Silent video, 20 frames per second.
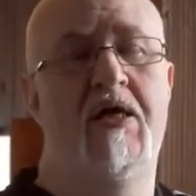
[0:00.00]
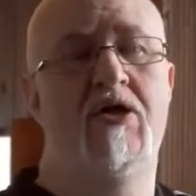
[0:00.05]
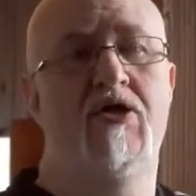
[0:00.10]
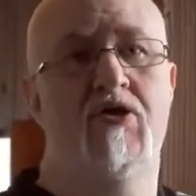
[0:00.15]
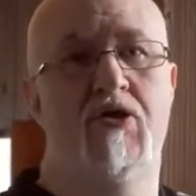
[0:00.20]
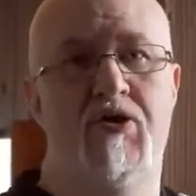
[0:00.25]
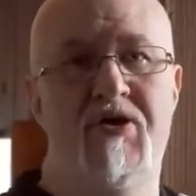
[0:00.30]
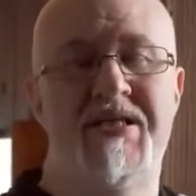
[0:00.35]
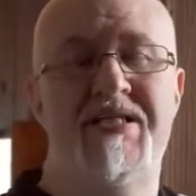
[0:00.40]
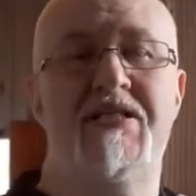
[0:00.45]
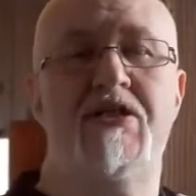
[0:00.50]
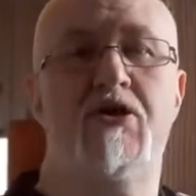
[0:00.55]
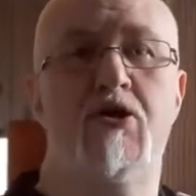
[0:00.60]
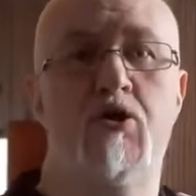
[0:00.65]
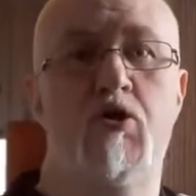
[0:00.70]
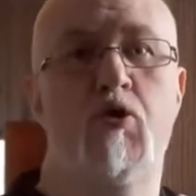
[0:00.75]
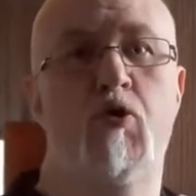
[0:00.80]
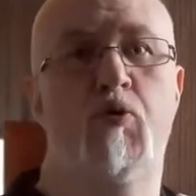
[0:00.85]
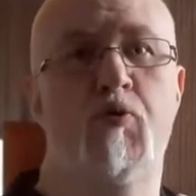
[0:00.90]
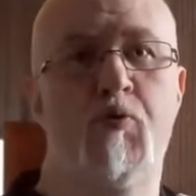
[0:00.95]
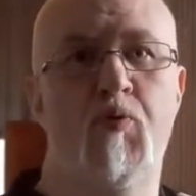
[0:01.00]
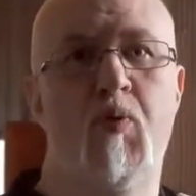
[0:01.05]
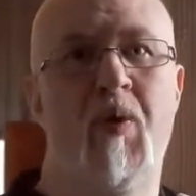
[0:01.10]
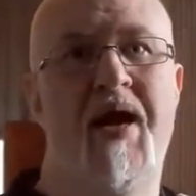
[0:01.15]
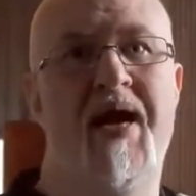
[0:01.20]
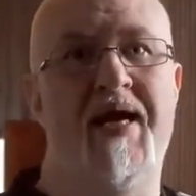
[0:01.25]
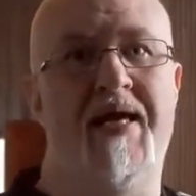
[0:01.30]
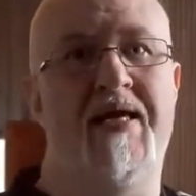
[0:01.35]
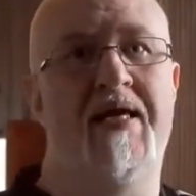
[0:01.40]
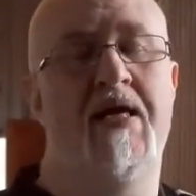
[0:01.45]
So this is a good
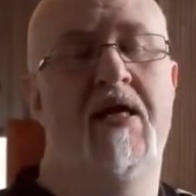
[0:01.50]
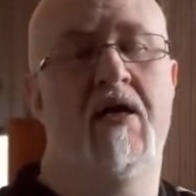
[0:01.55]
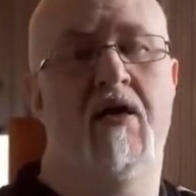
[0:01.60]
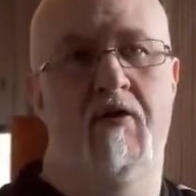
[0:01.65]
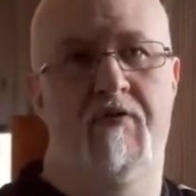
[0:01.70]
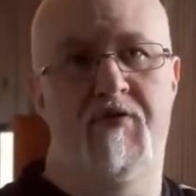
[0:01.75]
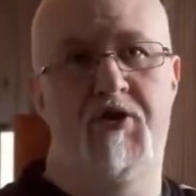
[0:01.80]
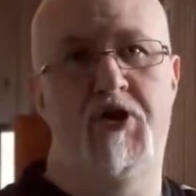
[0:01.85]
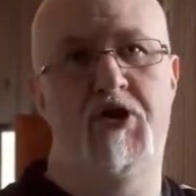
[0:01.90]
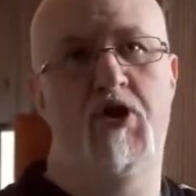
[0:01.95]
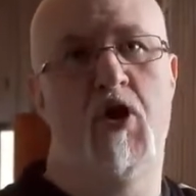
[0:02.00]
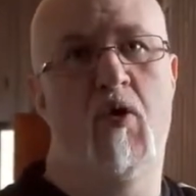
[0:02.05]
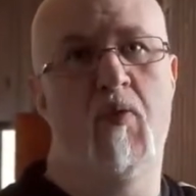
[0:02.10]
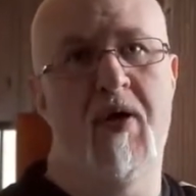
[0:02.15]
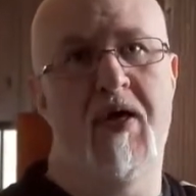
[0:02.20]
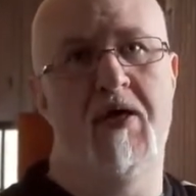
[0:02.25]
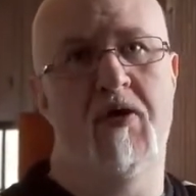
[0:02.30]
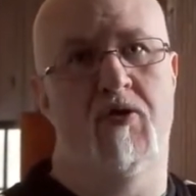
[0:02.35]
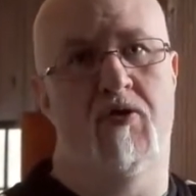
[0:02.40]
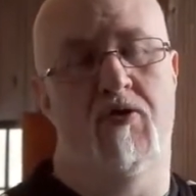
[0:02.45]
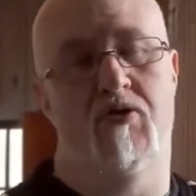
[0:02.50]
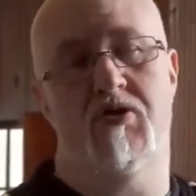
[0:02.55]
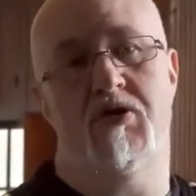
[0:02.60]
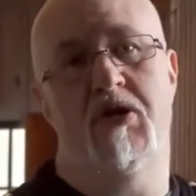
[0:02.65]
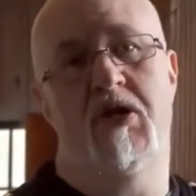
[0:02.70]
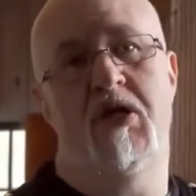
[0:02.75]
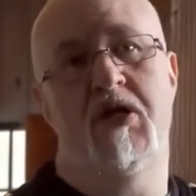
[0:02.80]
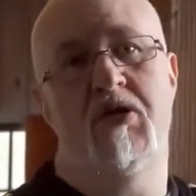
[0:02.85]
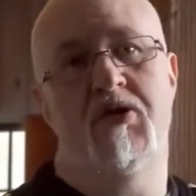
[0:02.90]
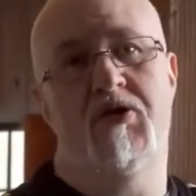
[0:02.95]
way of showing us
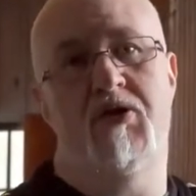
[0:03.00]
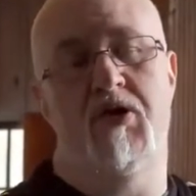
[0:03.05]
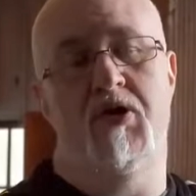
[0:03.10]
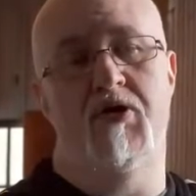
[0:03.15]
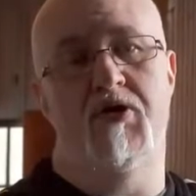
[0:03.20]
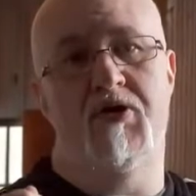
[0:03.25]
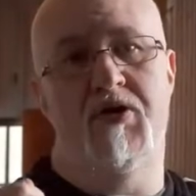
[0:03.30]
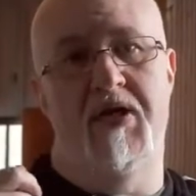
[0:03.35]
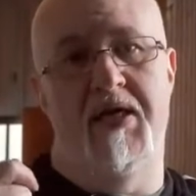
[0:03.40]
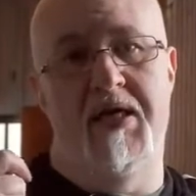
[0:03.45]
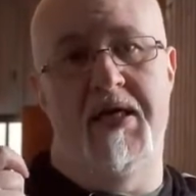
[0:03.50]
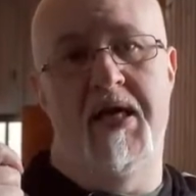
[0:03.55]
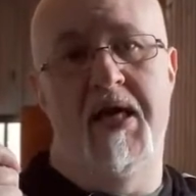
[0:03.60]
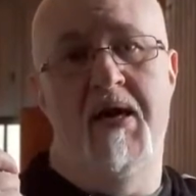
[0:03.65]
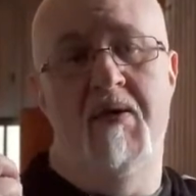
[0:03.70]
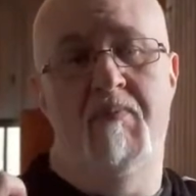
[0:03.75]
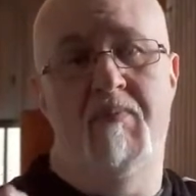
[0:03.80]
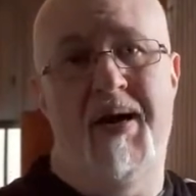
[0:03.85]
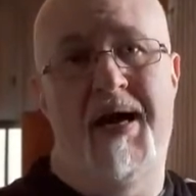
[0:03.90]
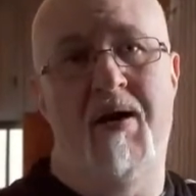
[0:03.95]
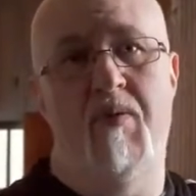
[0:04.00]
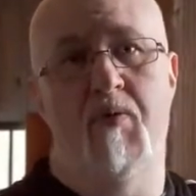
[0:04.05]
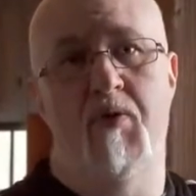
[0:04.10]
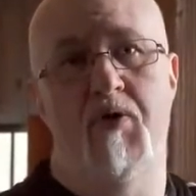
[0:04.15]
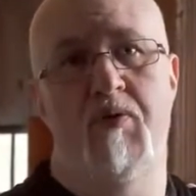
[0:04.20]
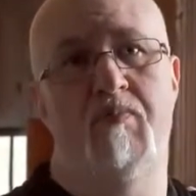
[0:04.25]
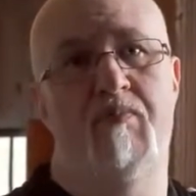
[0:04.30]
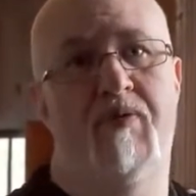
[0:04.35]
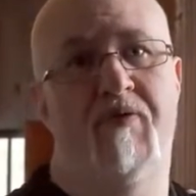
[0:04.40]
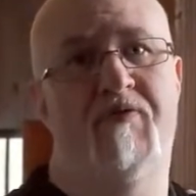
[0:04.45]
that the power
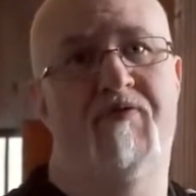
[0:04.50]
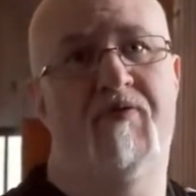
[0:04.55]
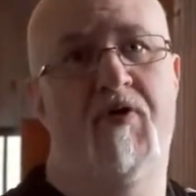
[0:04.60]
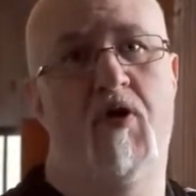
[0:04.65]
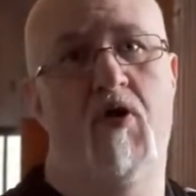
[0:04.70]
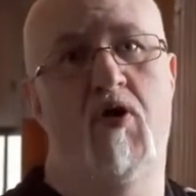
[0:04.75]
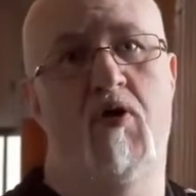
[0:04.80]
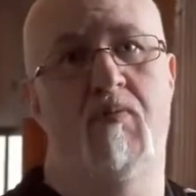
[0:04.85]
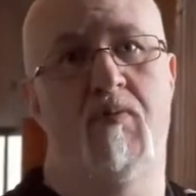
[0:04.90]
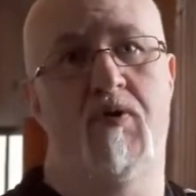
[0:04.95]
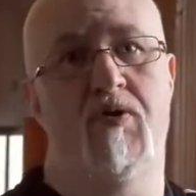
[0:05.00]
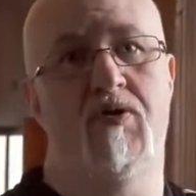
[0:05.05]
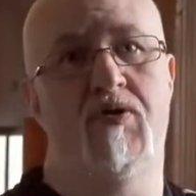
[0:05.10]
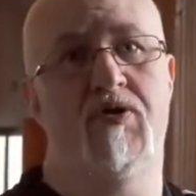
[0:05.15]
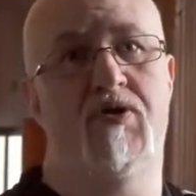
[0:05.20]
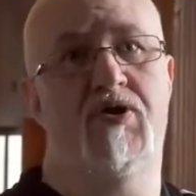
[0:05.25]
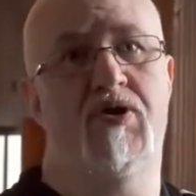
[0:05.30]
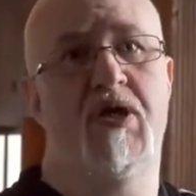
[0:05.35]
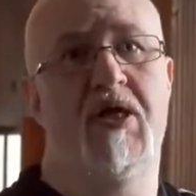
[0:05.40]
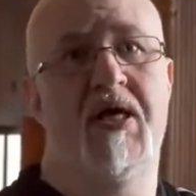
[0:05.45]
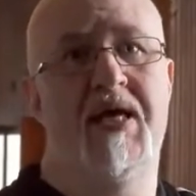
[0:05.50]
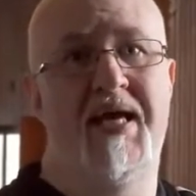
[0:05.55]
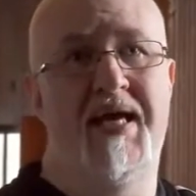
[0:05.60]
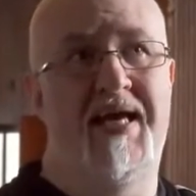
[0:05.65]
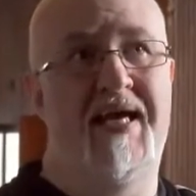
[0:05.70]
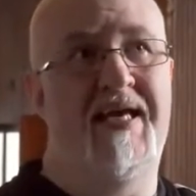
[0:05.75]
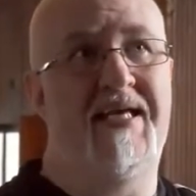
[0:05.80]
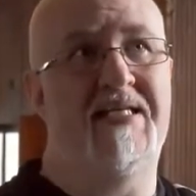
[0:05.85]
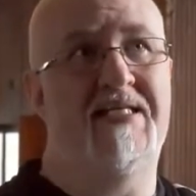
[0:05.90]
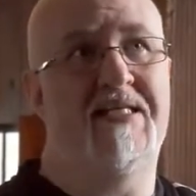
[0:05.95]
and performance
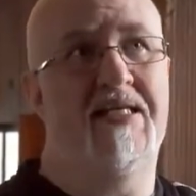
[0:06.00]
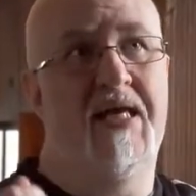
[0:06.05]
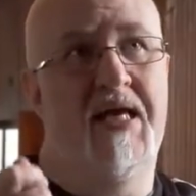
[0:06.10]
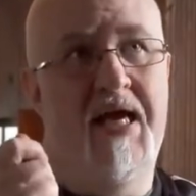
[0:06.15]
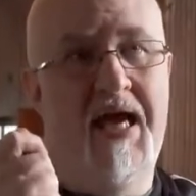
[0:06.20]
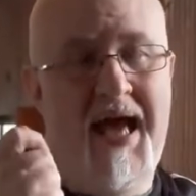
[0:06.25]
is